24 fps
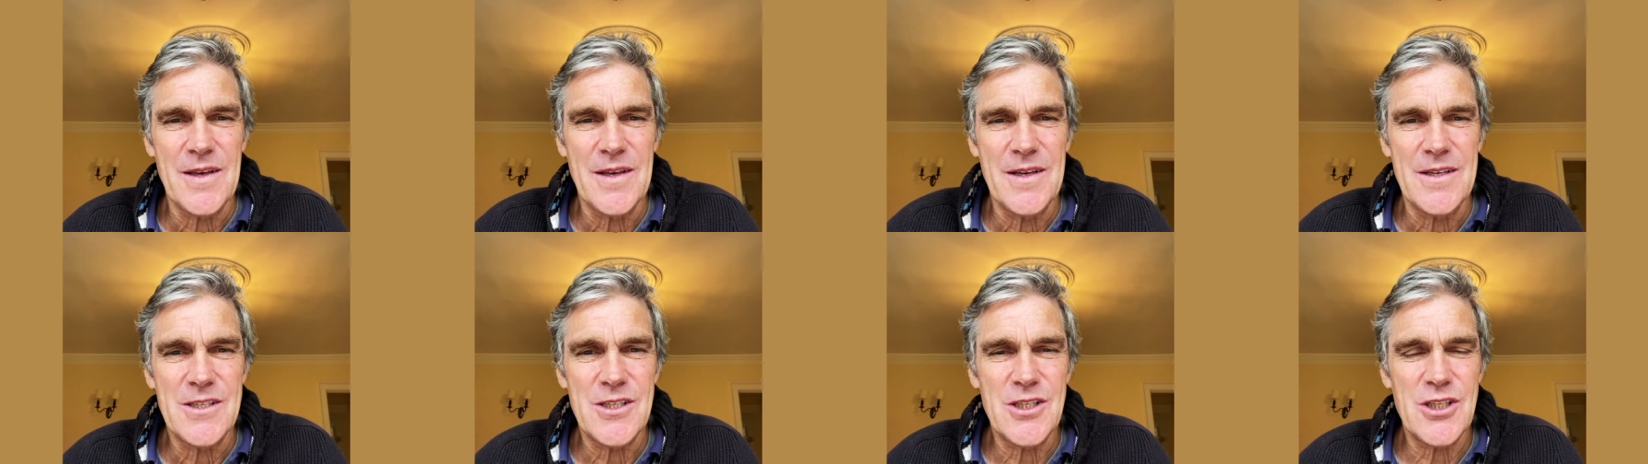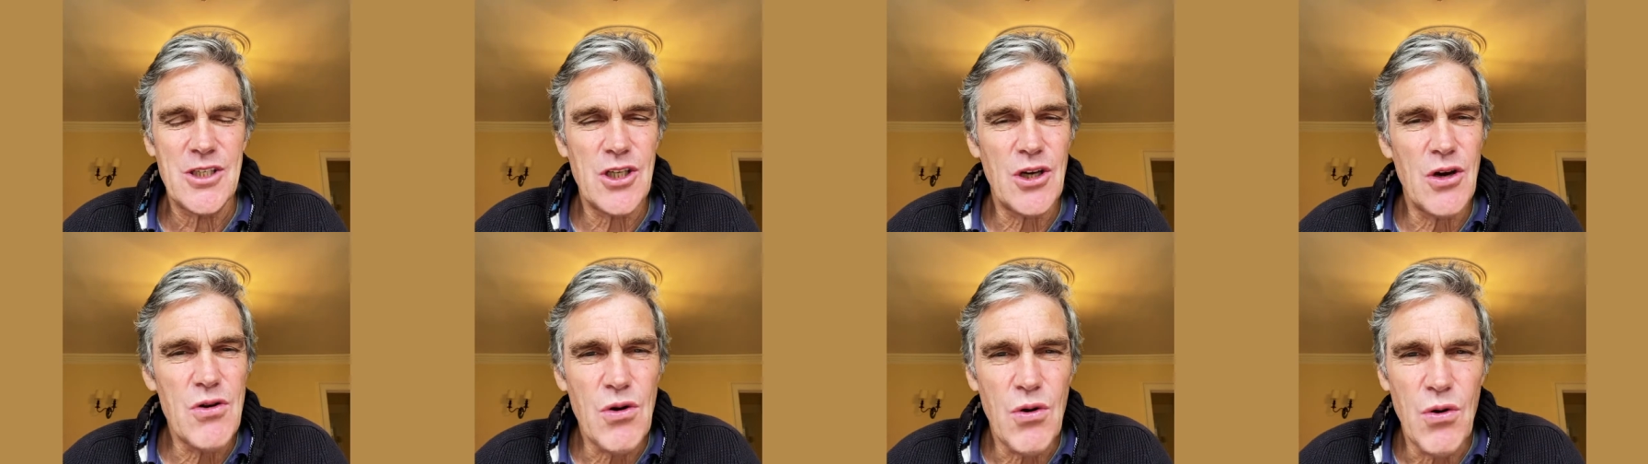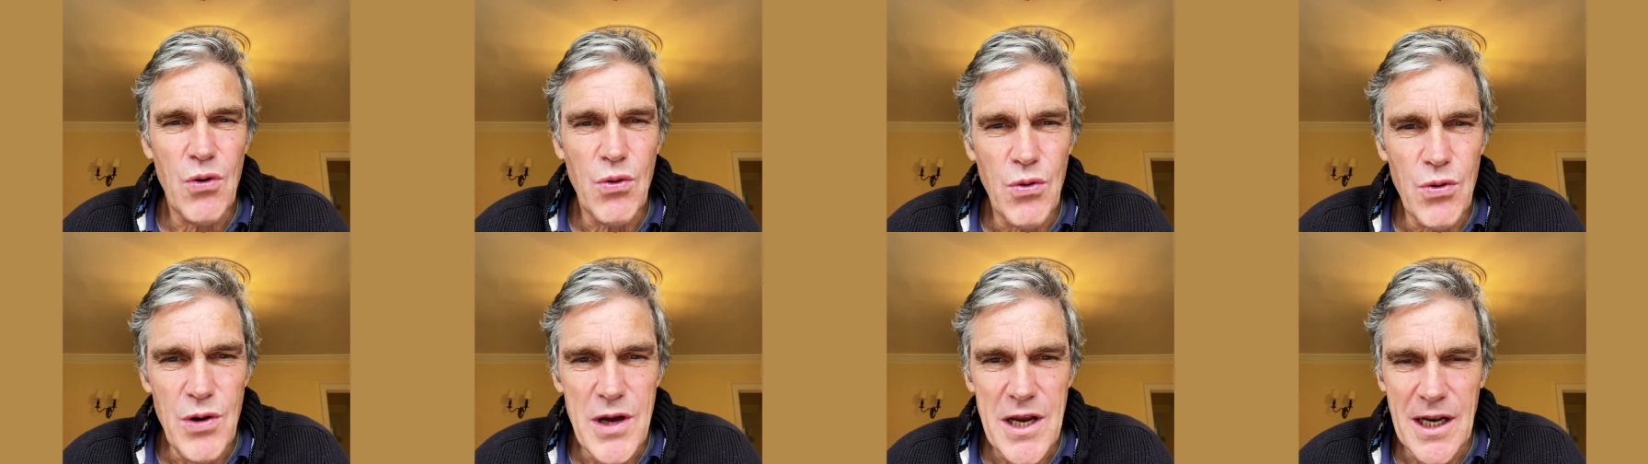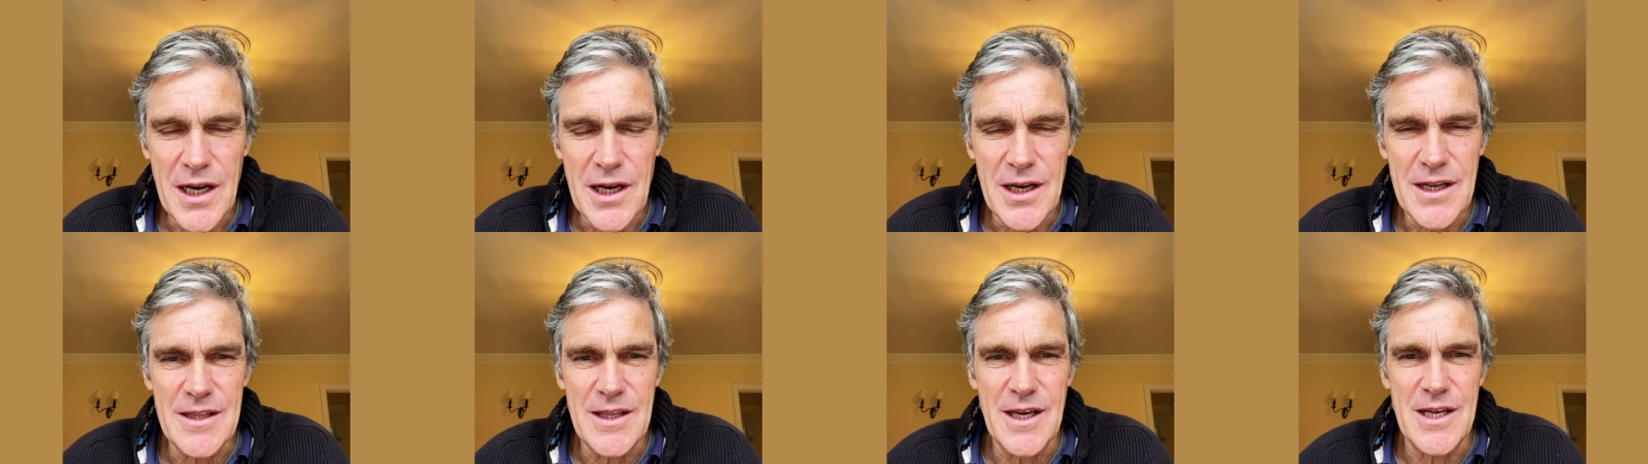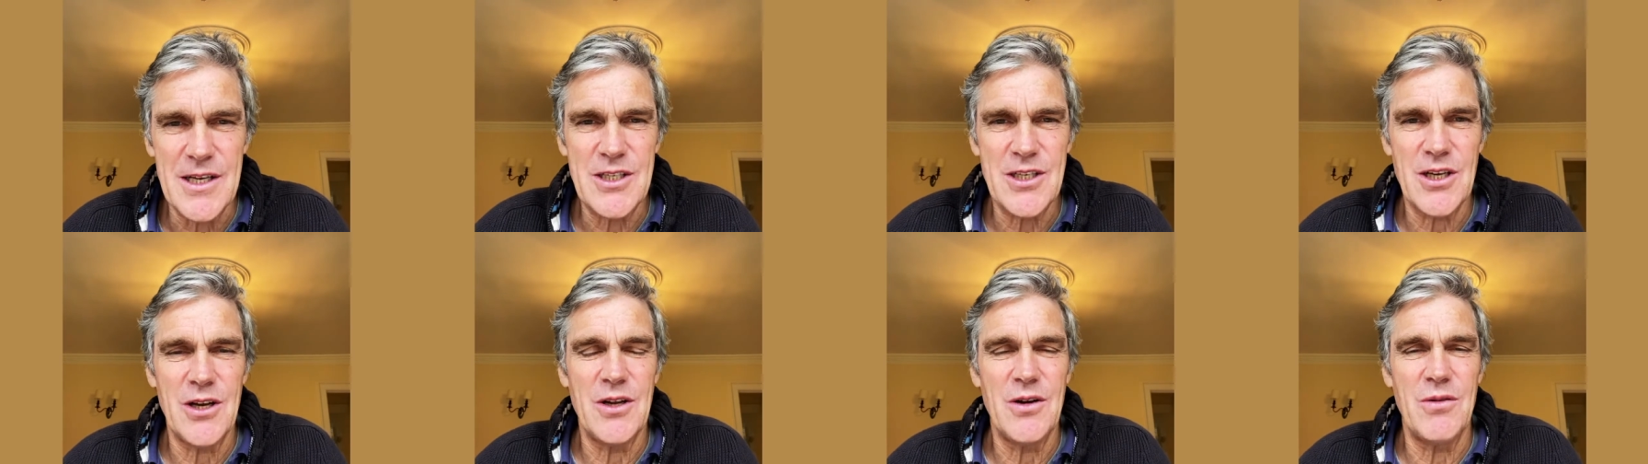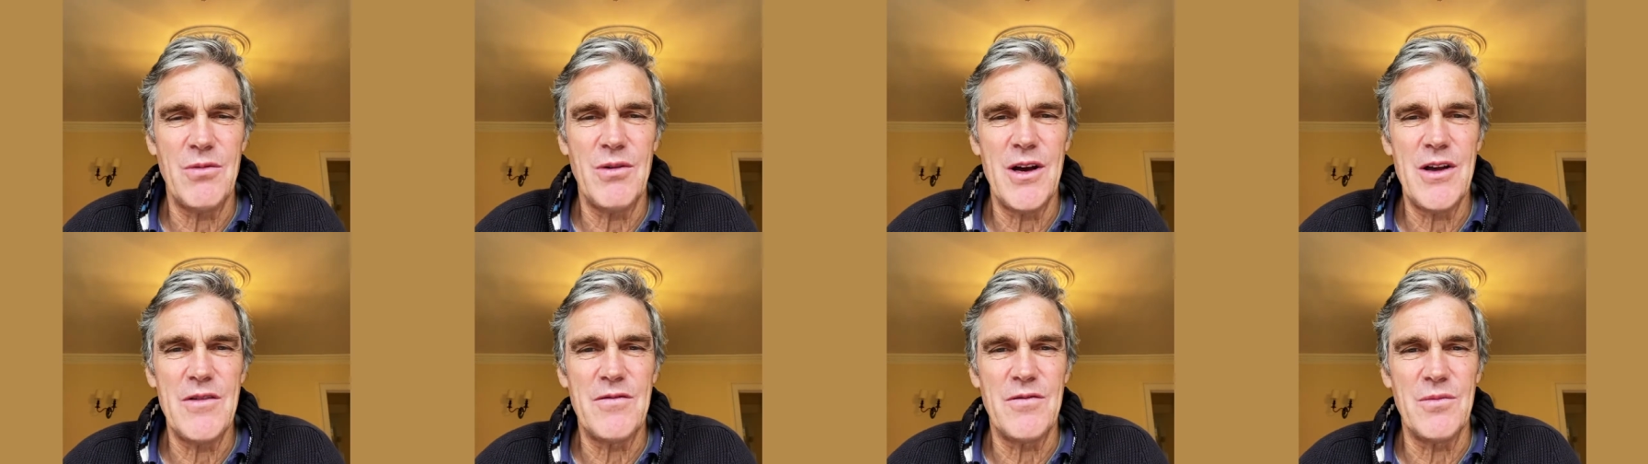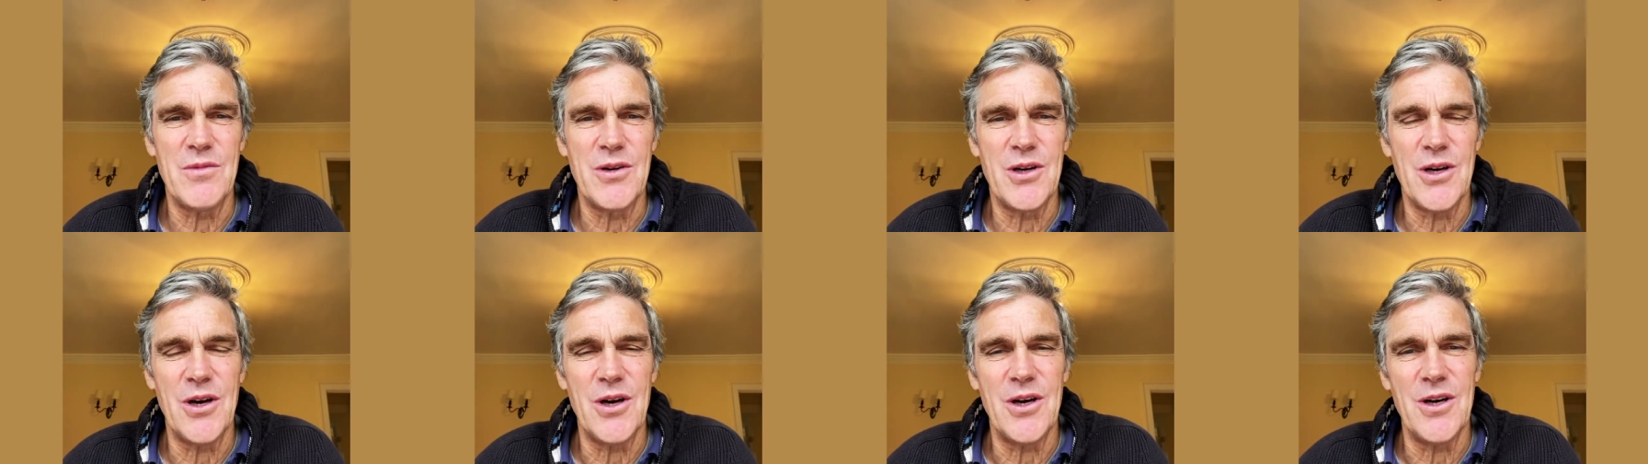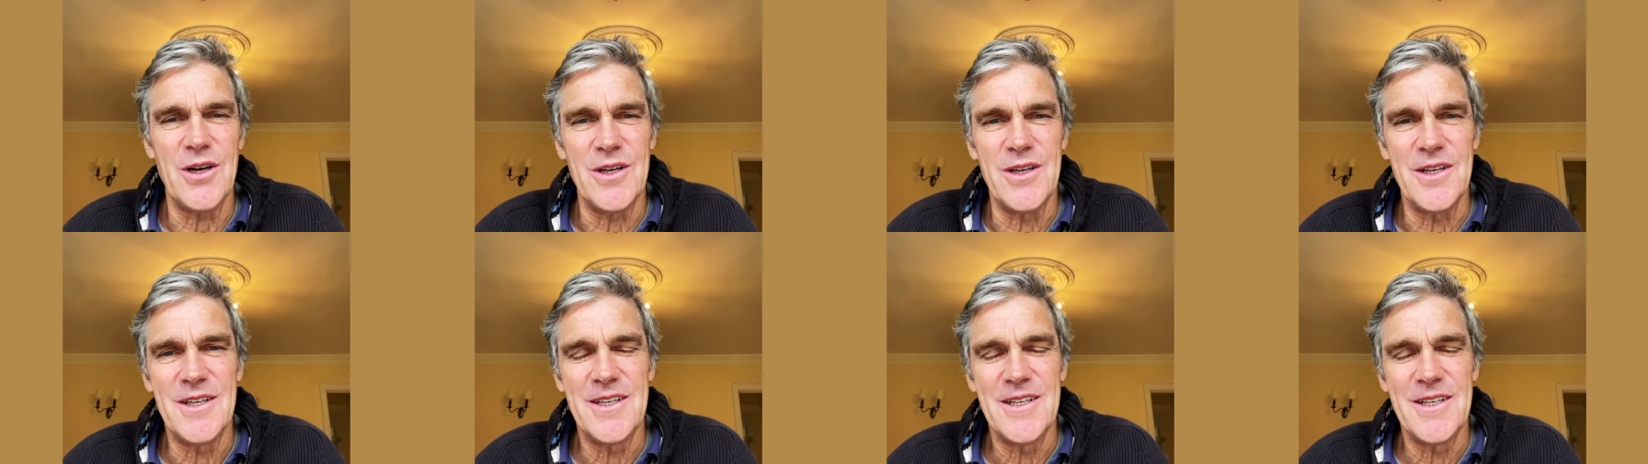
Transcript: So quickly they turn away from God.